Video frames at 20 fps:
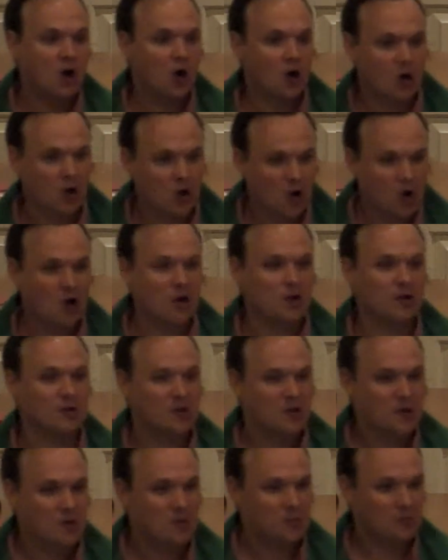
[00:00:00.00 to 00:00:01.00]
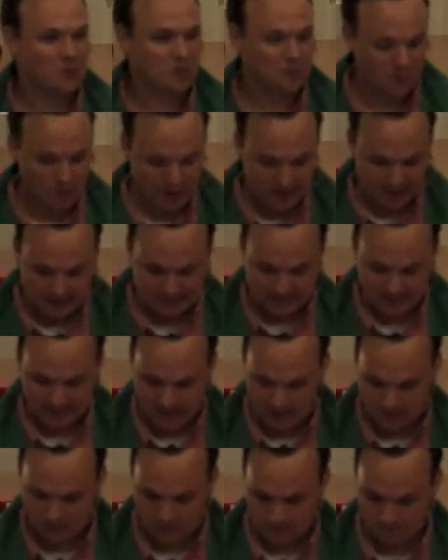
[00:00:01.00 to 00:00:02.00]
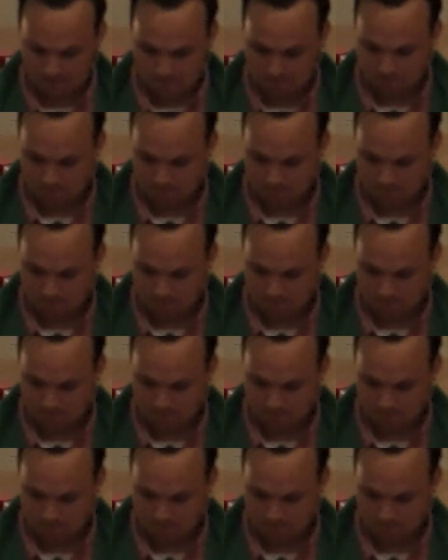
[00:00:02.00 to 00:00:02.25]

our heart will break together.